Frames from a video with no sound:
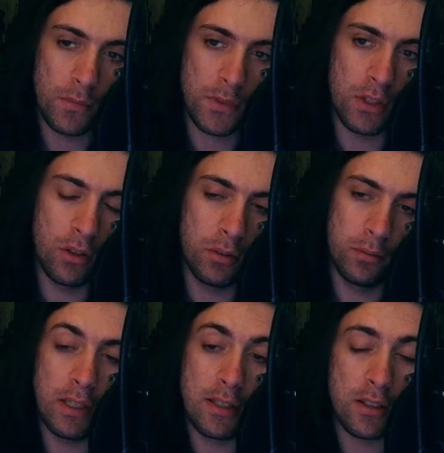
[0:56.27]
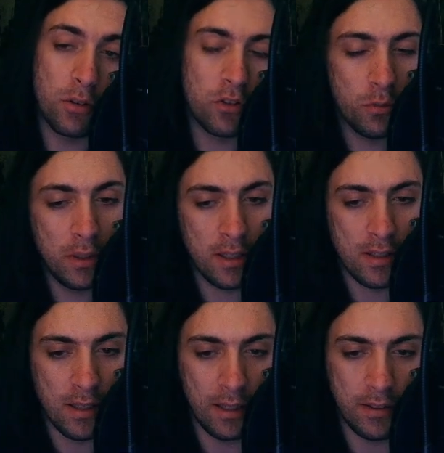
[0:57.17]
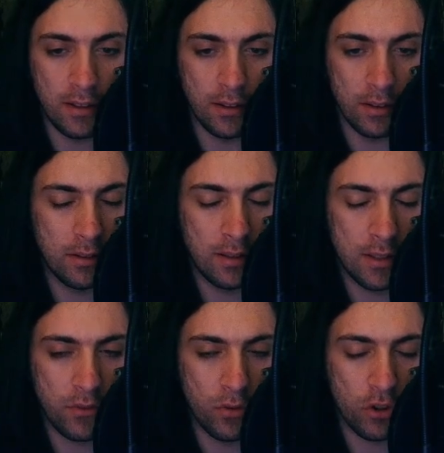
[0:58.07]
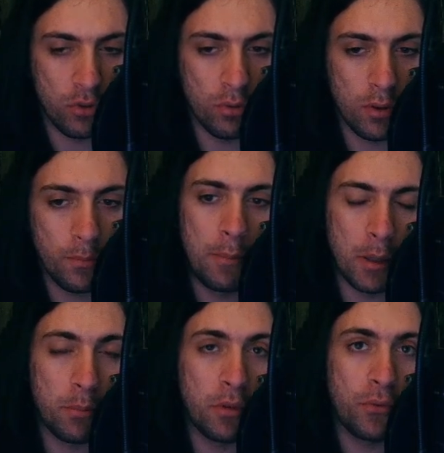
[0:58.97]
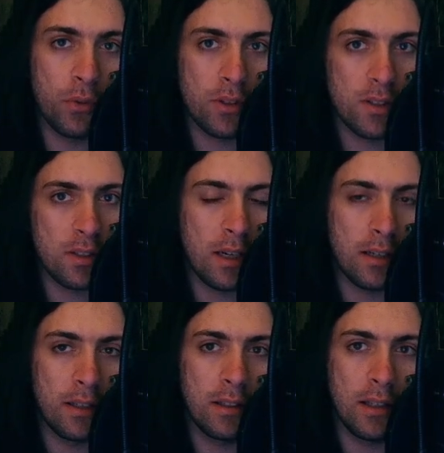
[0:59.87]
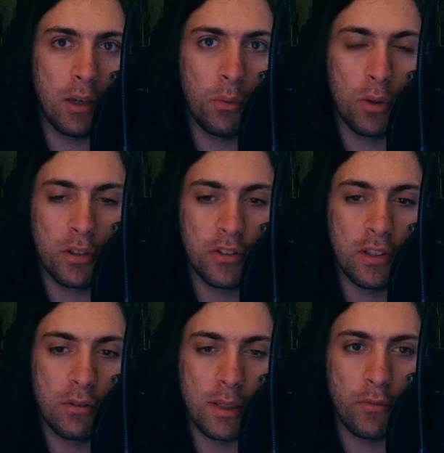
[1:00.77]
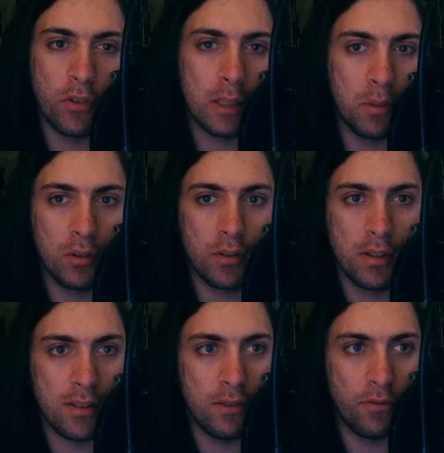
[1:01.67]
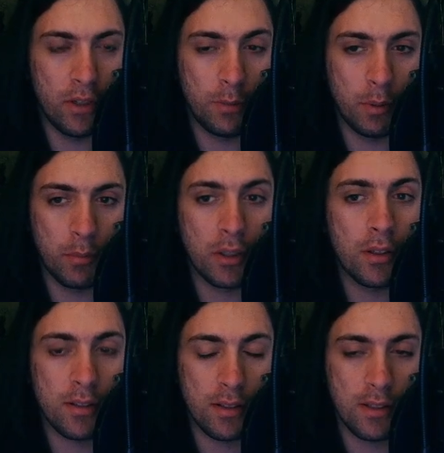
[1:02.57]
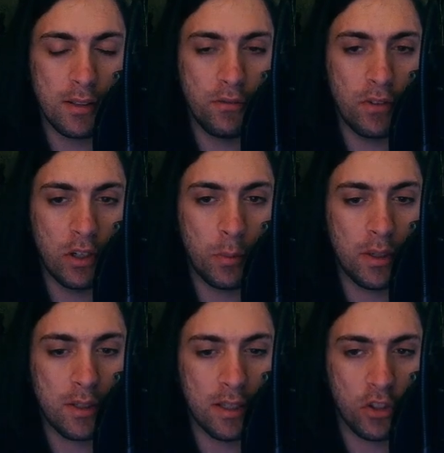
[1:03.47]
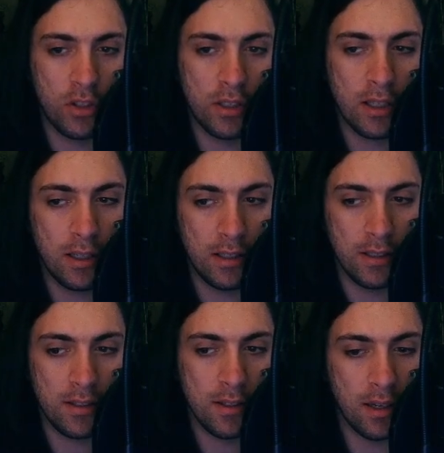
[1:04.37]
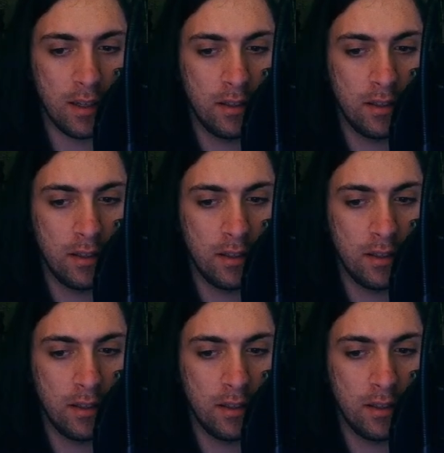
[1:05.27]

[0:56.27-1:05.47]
So it's going to be exciting, that's for sure. But before starting, want to tell you something about this developer, because this developer is actually kind of insane.